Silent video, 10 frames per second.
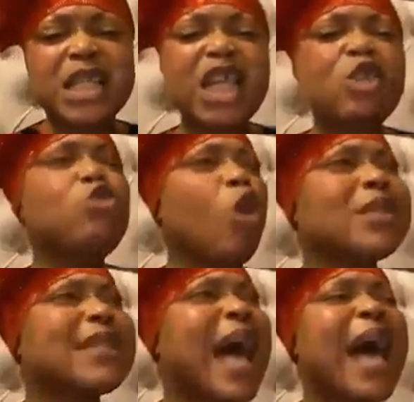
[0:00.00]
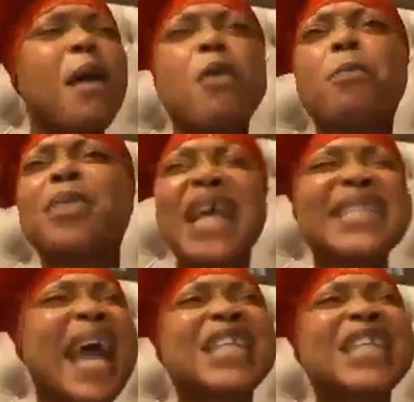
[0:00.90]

Did Nosa place